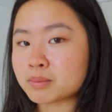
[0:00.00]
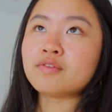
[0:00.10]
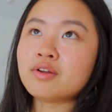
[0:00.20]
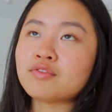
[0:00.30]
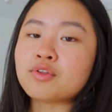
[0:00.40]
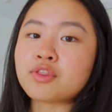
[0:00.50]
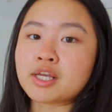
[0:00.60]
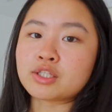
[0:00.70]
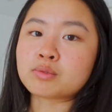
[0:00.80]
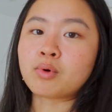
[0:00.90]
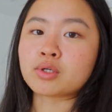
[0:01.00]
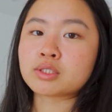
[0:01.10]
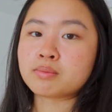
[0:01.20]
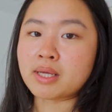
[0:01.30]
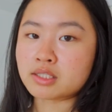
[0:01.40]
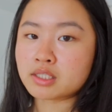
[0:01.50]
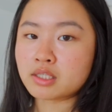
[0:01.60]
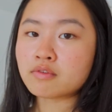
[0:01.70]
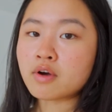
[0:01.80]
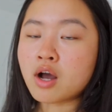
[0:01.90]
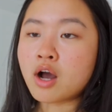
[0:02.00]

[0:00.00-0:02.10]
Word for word: Even if you think it's more expensive,